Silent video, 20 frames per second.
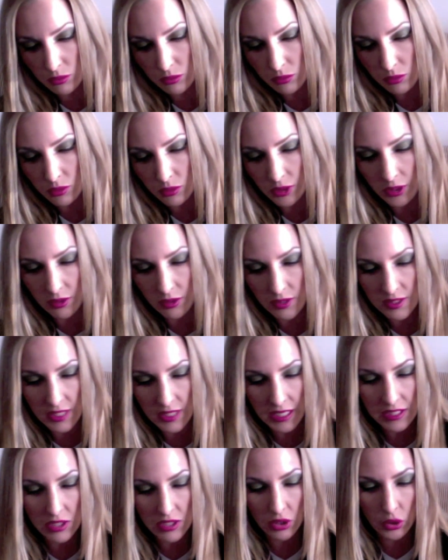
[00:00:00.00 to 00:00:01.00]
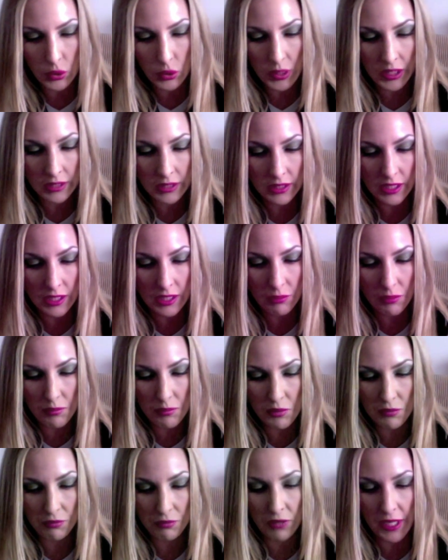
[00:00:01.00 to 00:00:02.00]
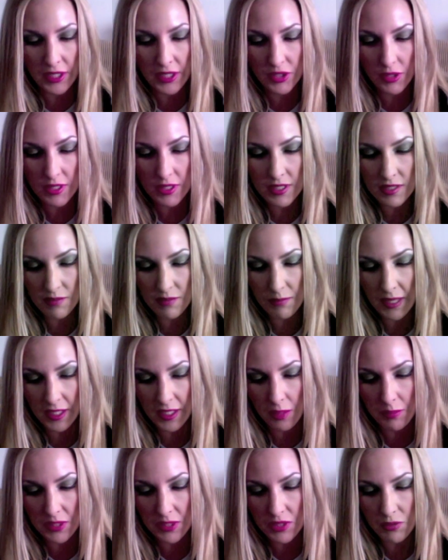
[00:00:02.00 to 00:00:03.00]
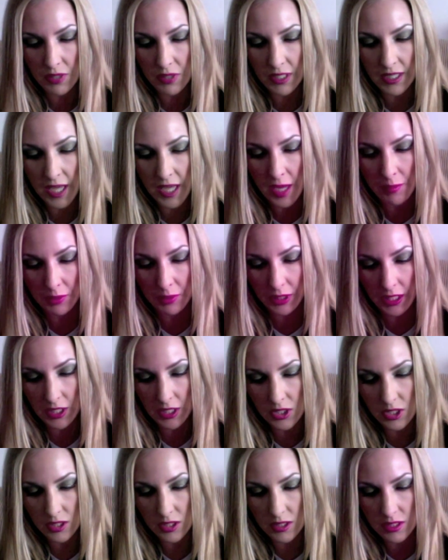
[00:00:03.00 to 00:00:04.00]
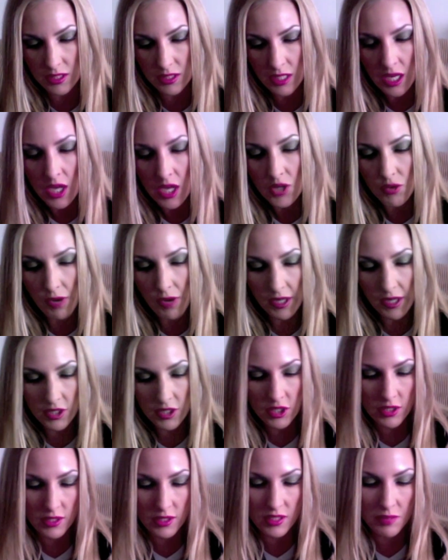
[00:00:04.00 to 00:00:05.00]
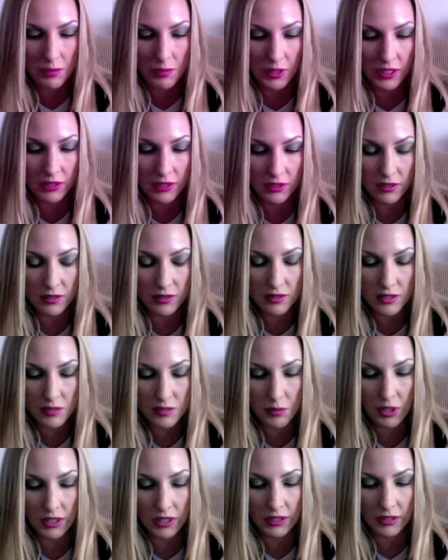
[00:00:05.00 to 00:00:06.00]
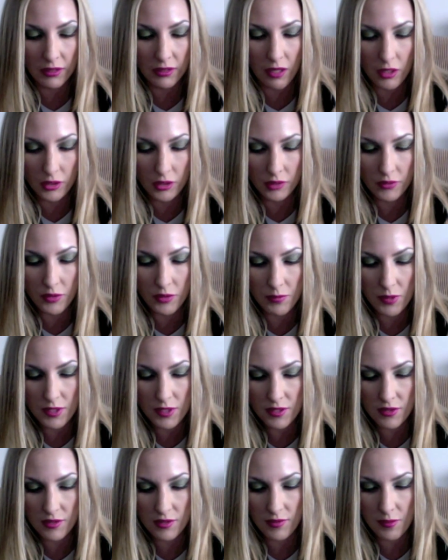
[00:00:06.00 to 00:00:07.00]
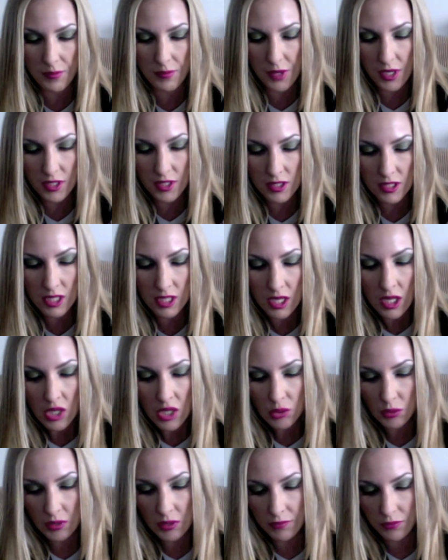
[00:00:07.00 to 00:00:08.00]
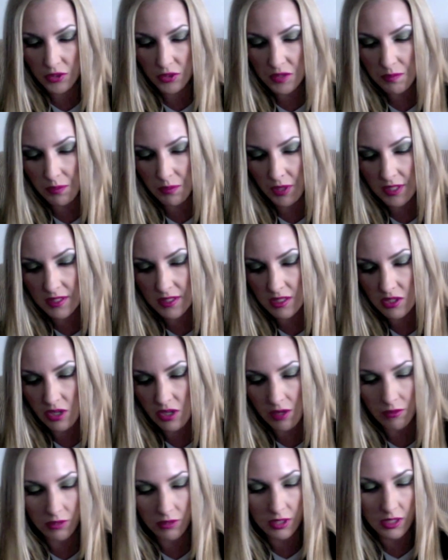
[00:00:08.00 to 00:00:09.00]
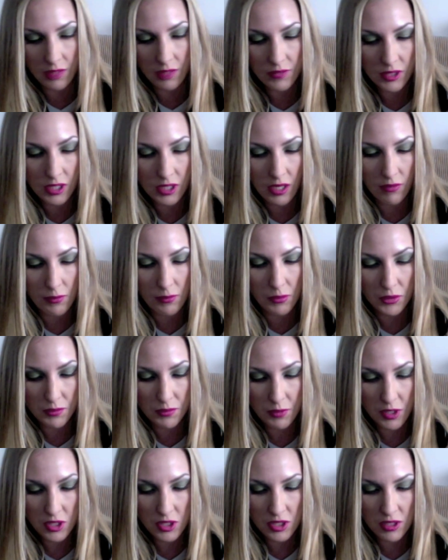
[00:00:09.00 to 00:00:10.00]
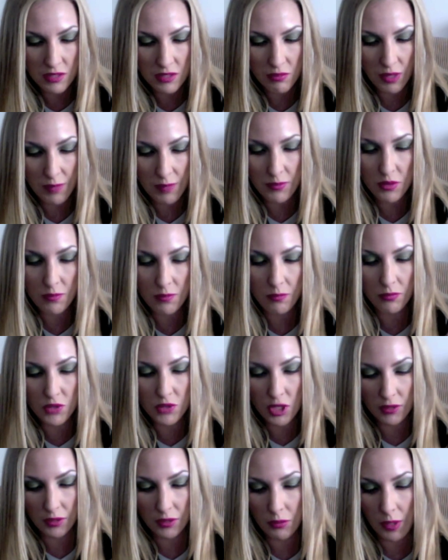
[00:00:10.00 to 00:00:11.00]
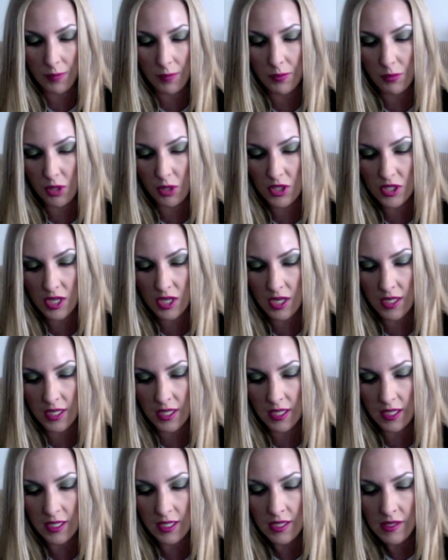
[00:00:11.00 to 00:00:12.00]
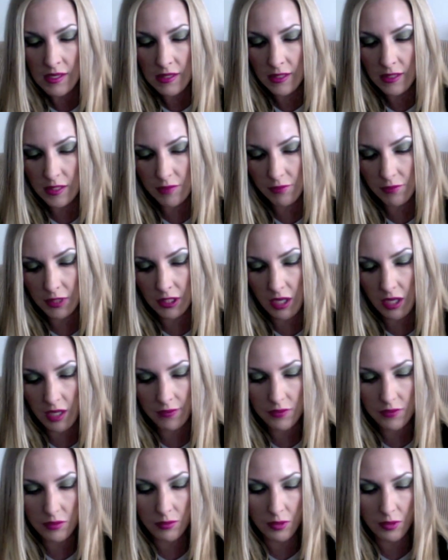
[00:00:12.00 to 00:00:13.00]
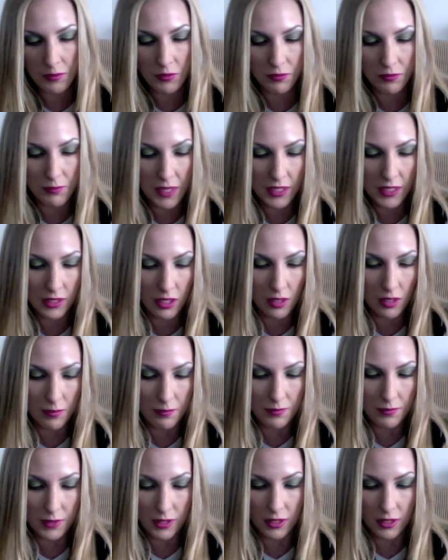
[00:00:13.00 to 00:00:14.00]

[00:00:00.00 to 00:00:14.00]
cleaner designed to quickly remove light traces of makeup between applications. Directions: spray cleaner all over the bristles of the brush. 3 to 4 sprays is generally enough to cover most brushes. Gently wipe the brush on a linen-free cloth to remove makeup.